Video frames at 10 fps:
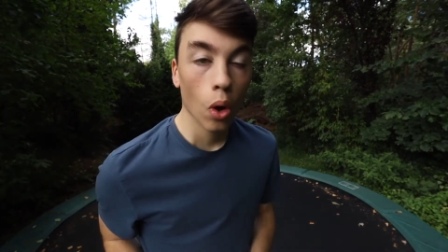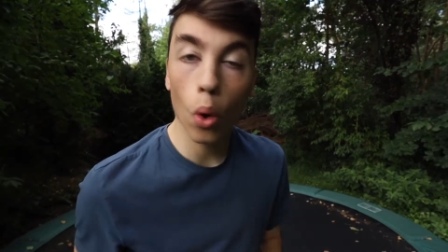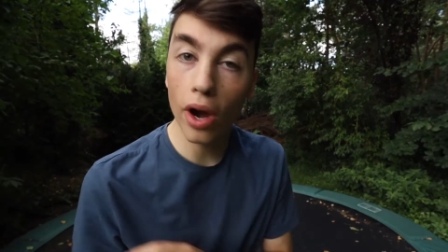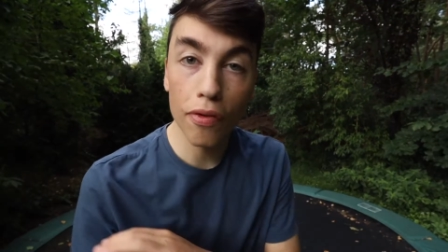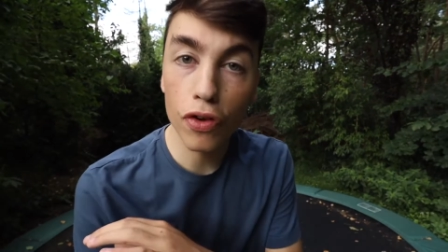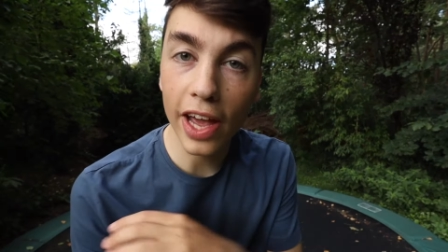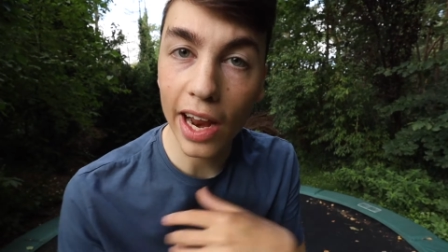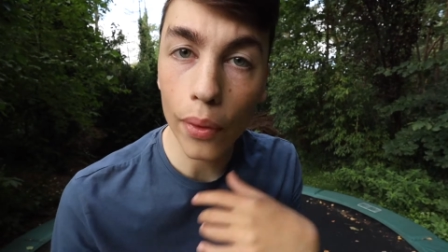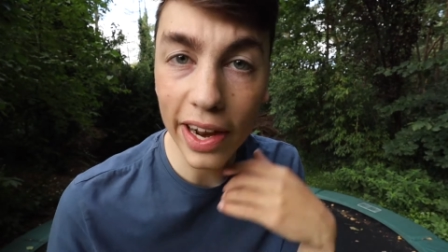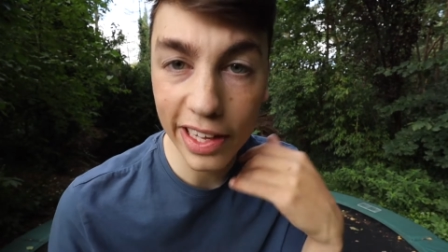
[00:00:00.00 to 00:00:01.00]
Or if you can
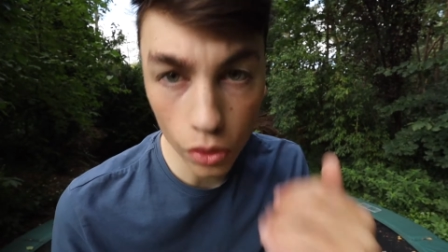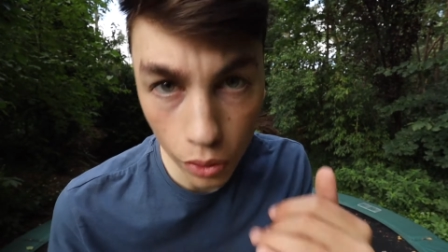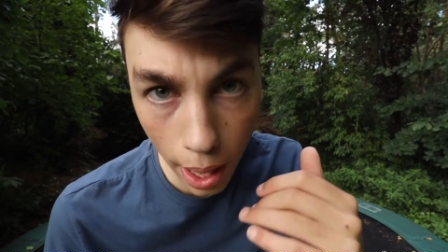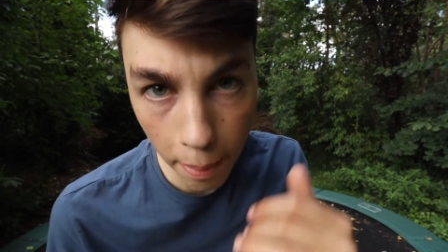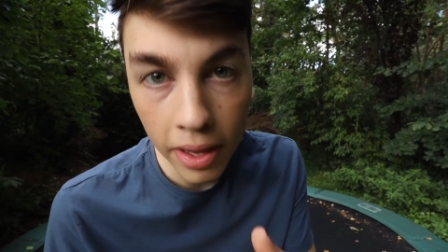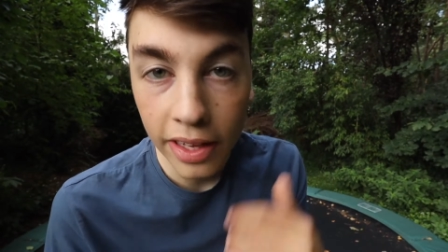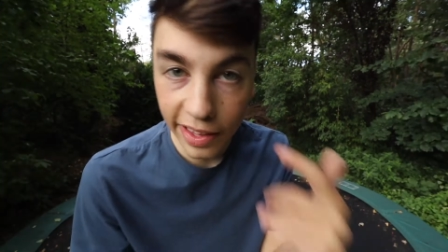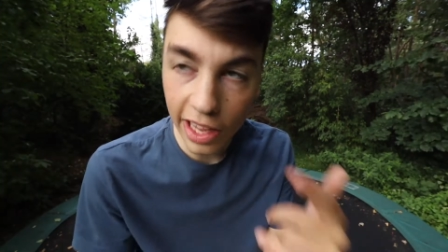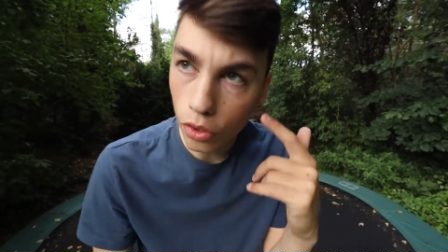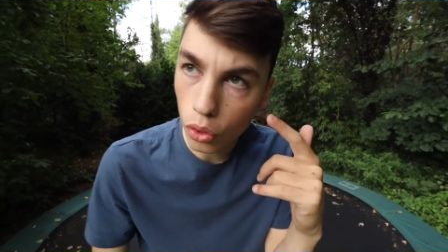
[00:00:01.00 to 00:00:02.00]
already do them,
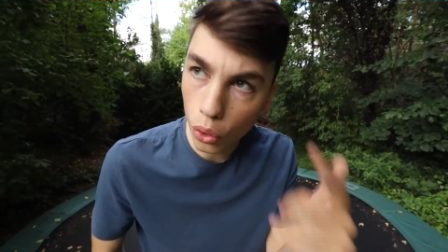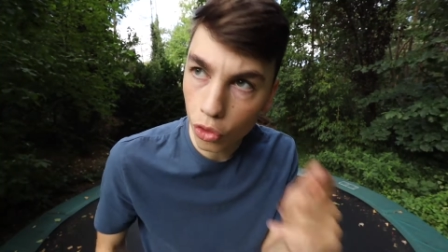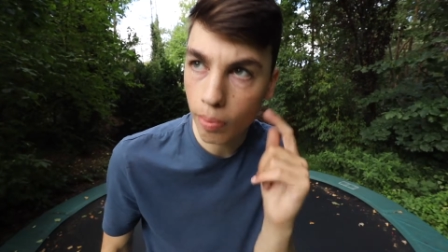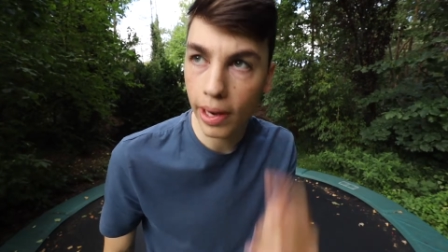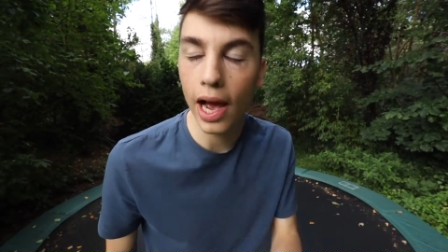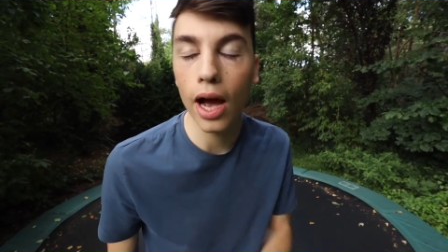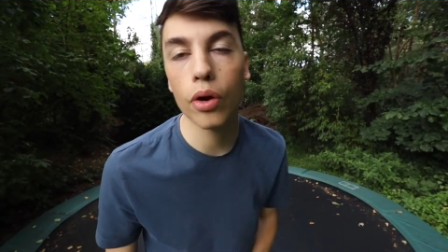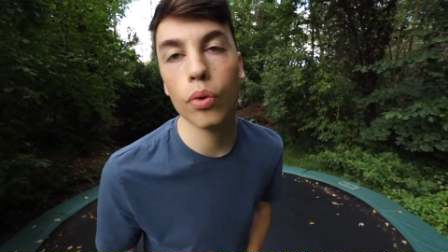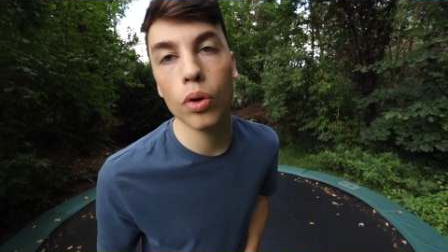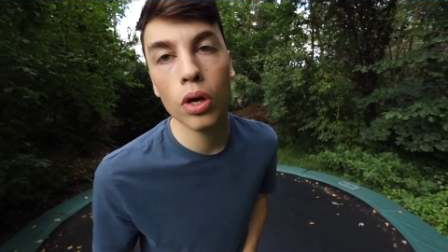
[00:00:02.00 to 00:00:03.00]
did you use the
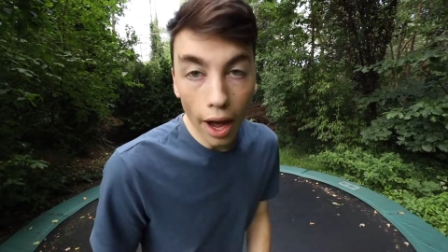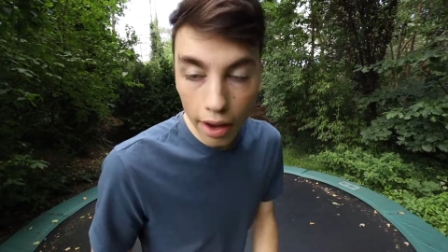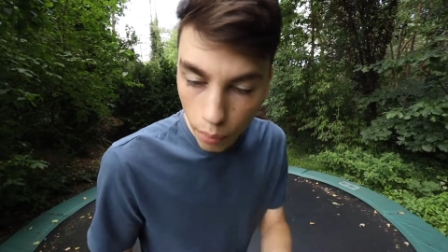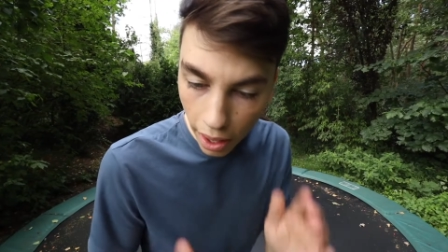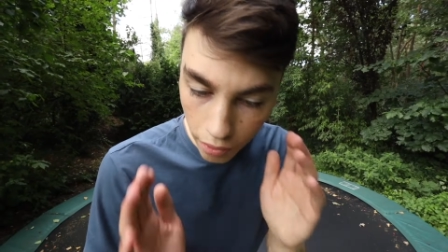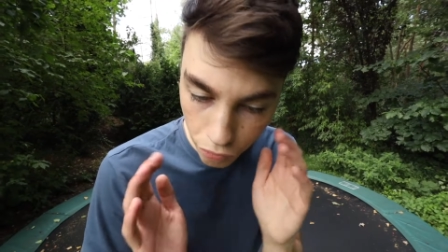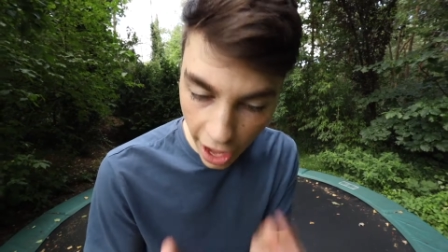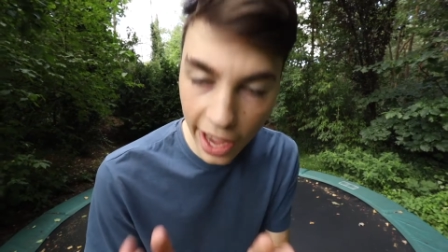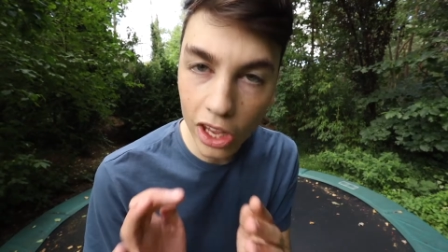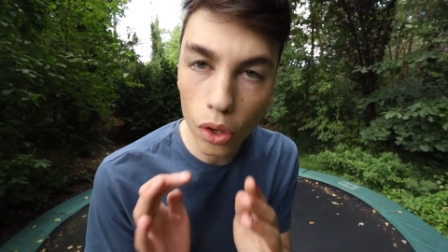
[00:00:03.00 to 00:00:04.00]
Macaco? I want to
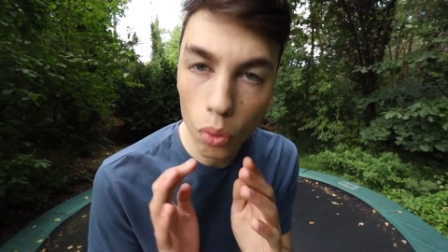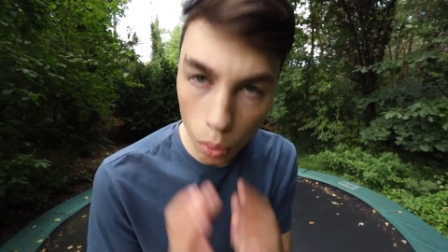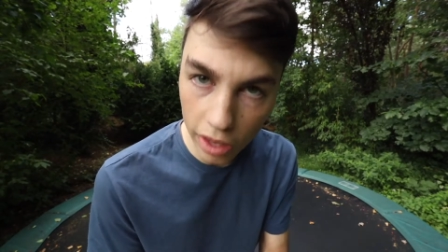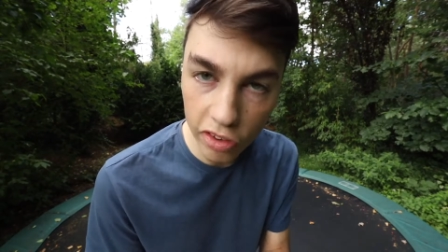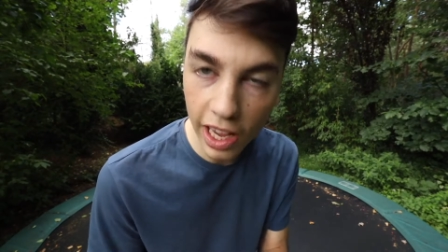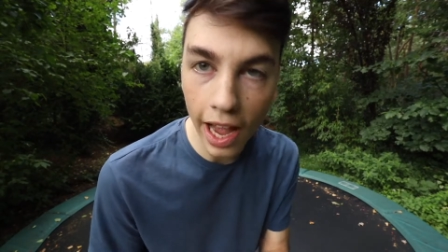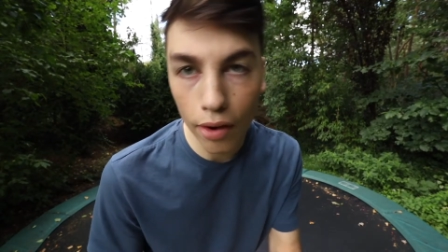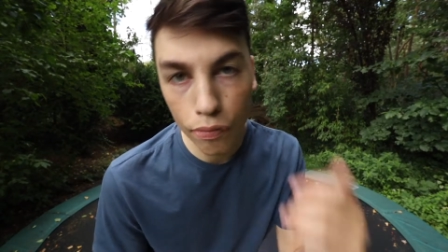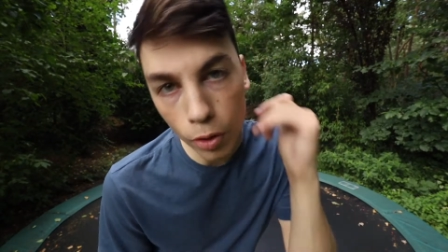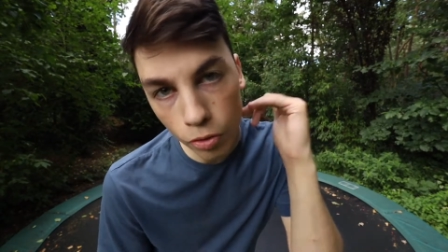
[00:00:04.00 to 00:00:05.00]
thank you once
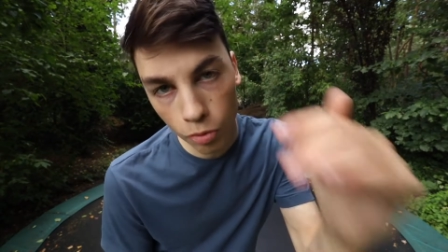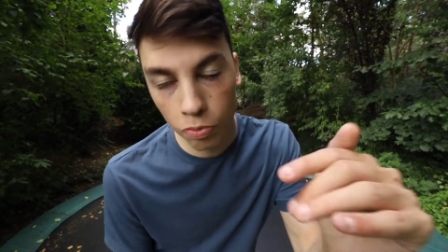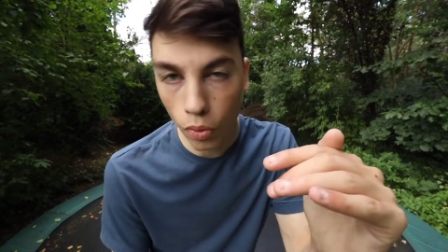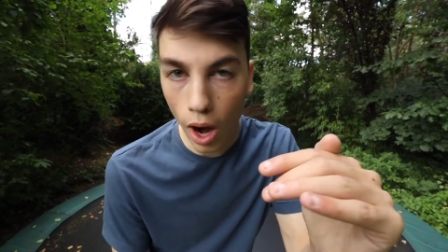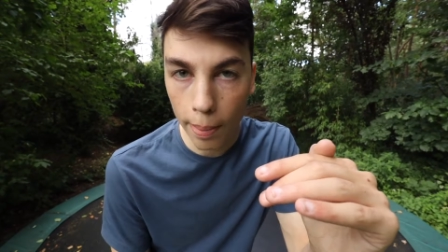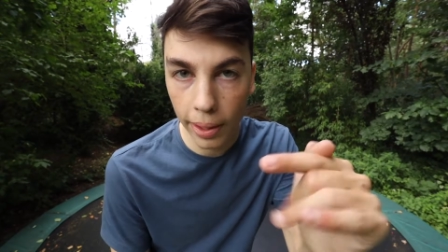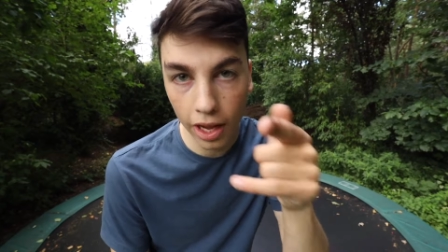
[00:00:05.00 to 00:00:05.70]
again for subscribing.